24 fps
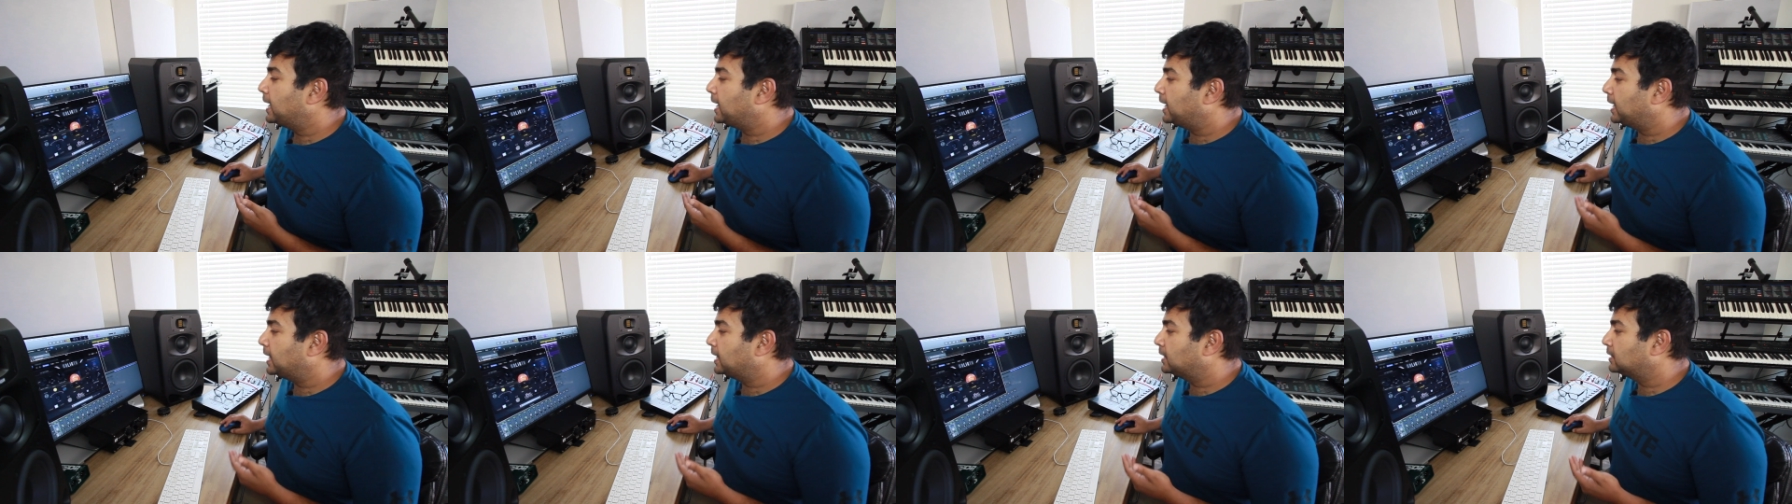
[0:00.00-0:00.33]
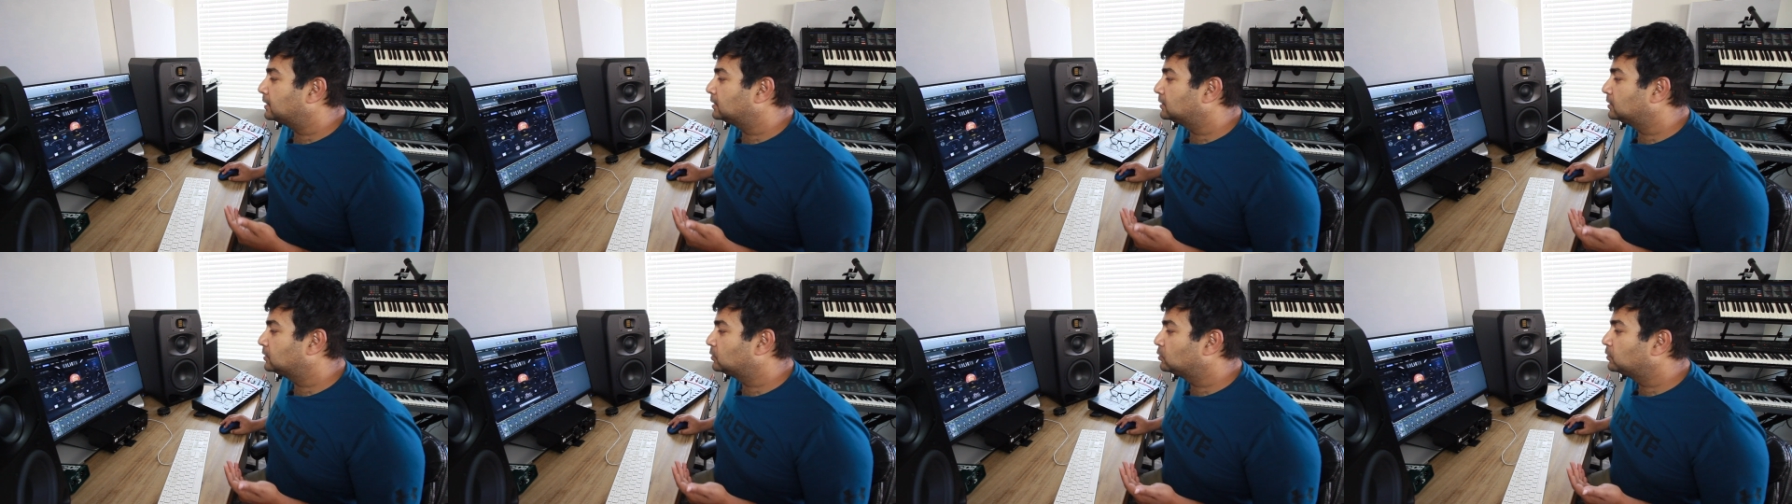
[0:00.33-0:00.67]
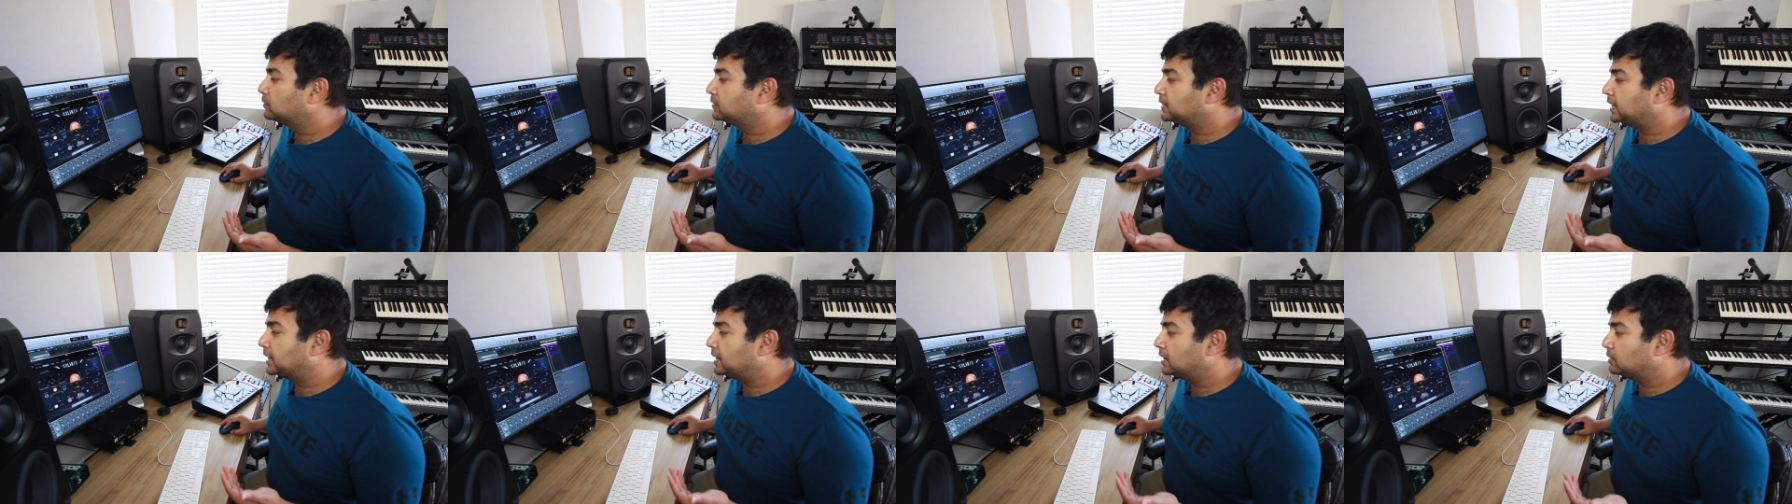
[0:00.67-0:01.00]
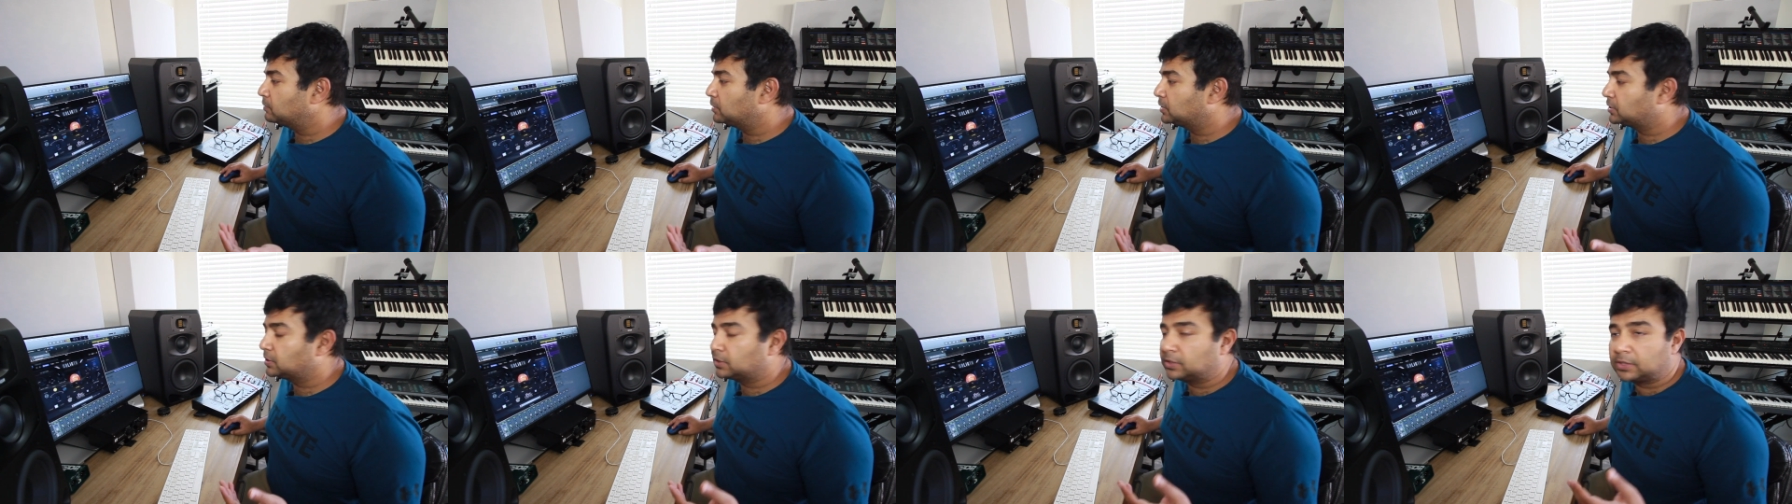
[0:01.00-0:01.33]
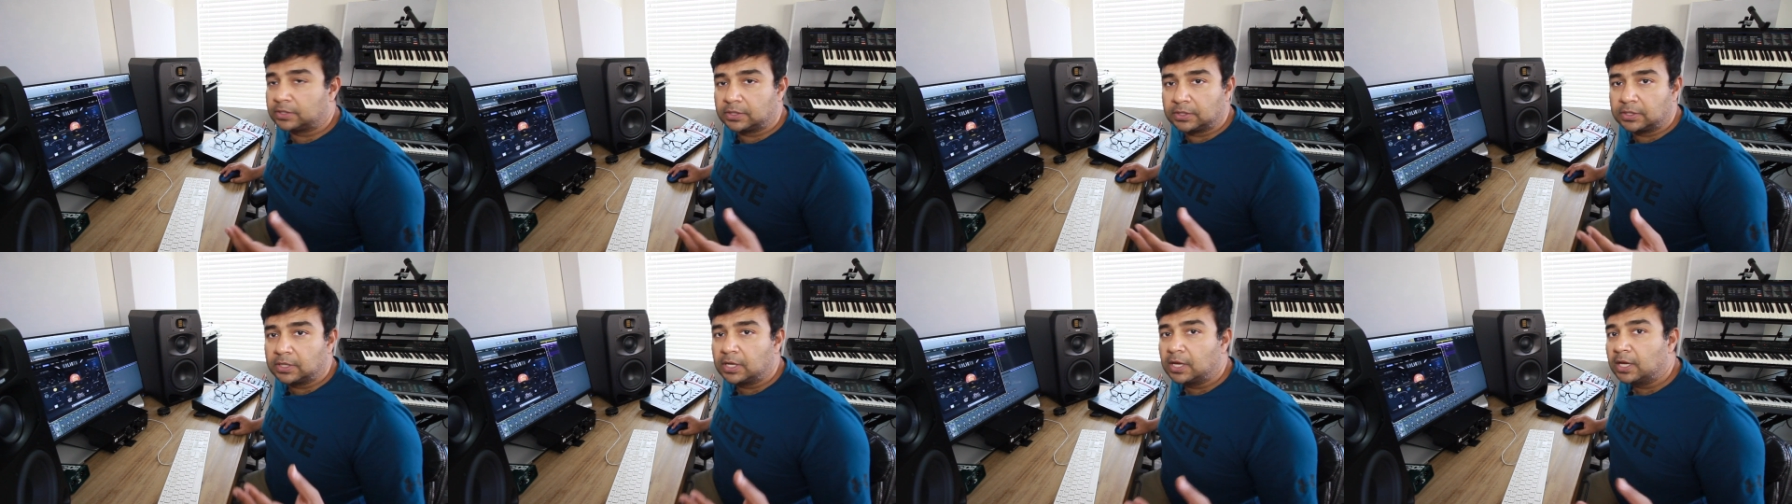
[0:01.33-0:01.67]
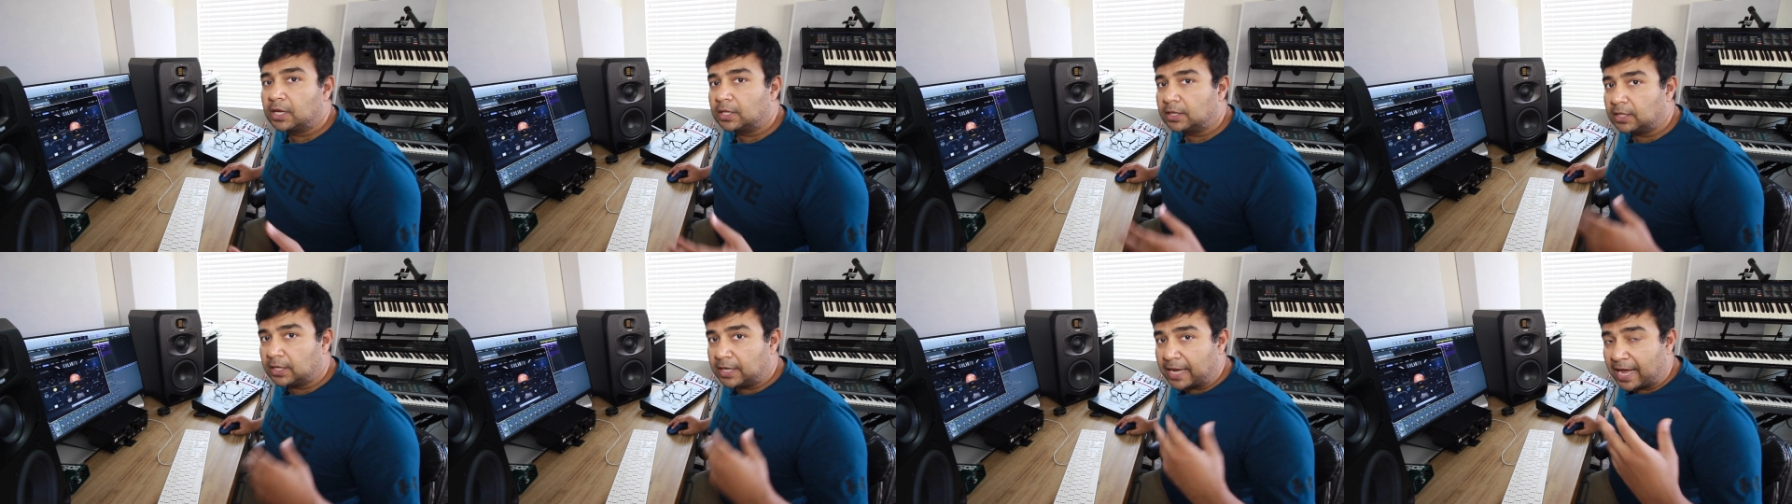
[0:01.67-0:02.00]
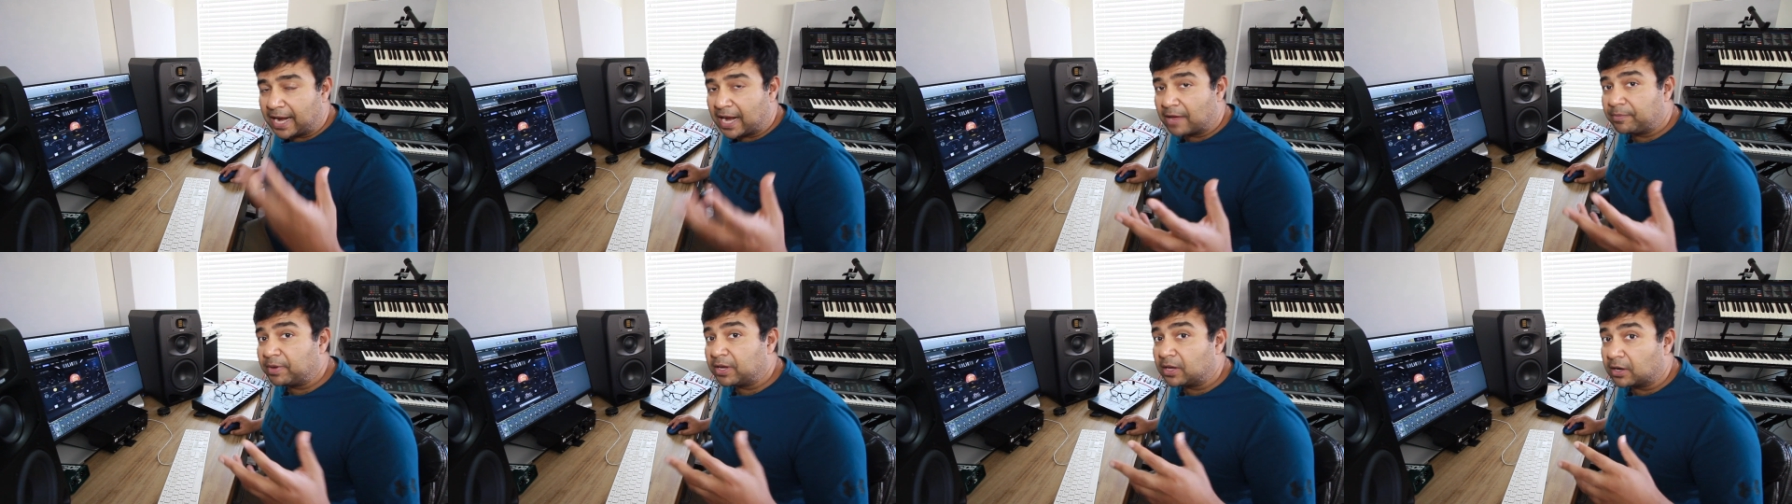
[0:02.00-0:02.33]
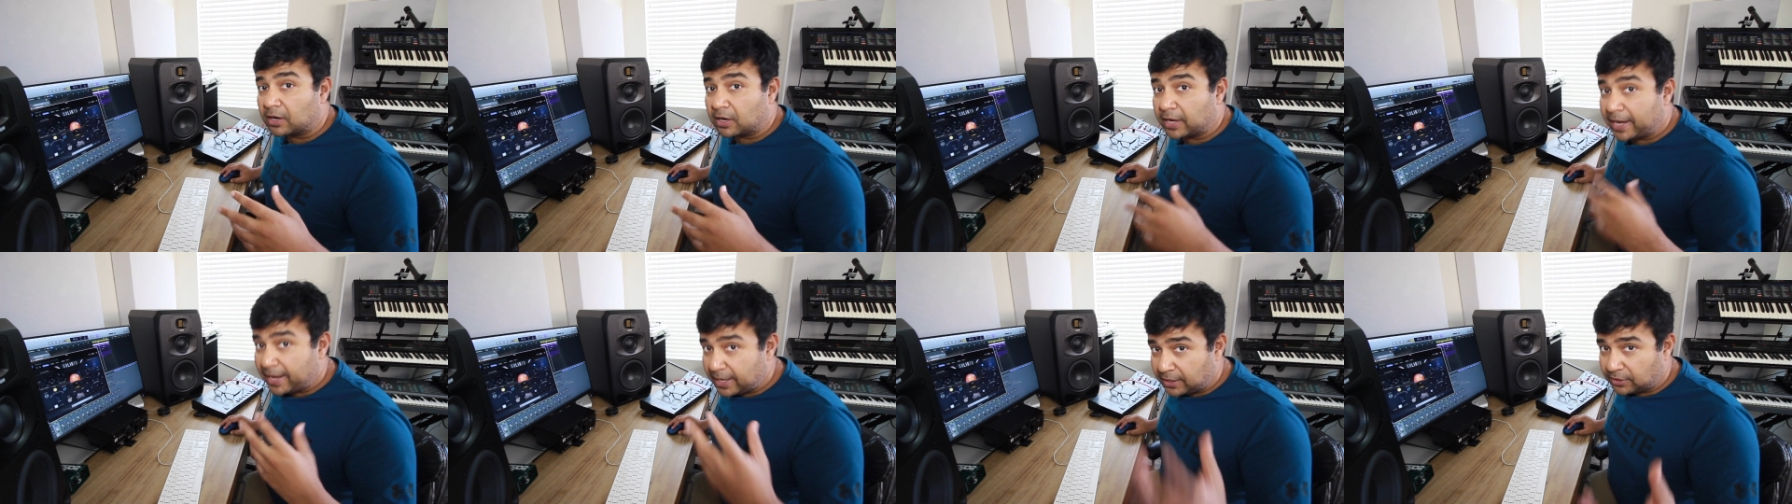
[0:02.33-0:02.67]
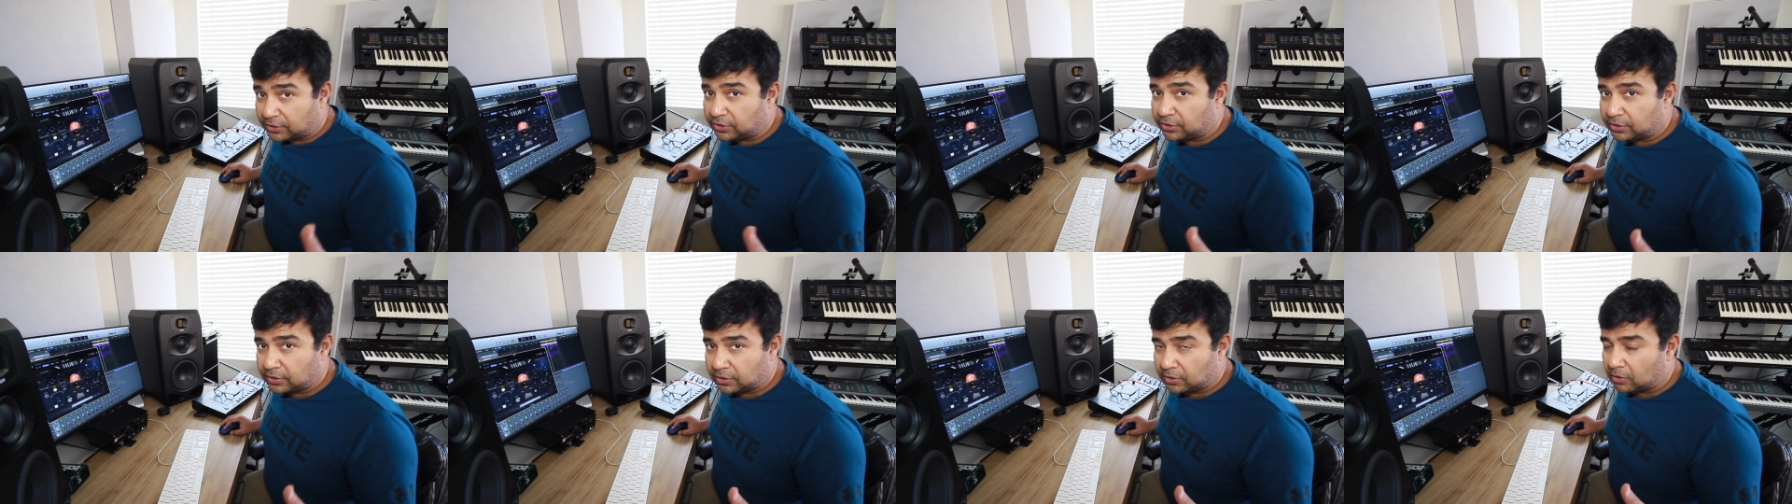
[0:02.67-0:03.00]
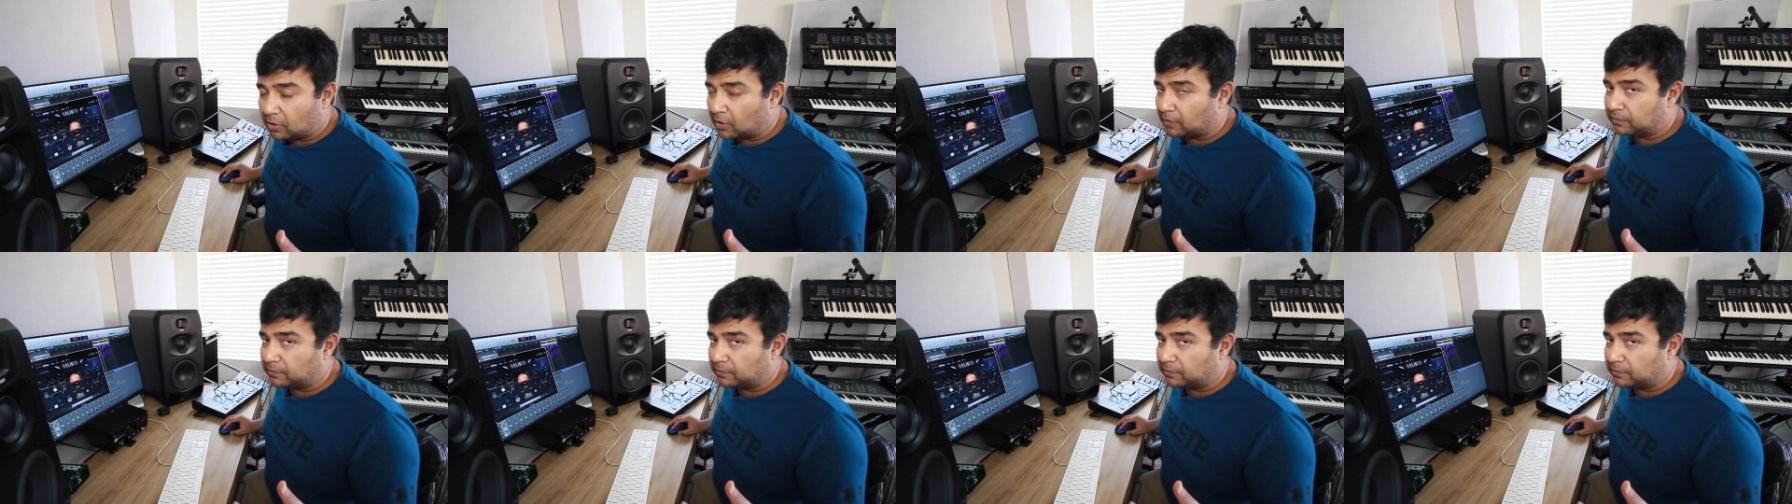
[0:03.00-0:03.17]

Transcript: and the roof setting, which is the dynamic range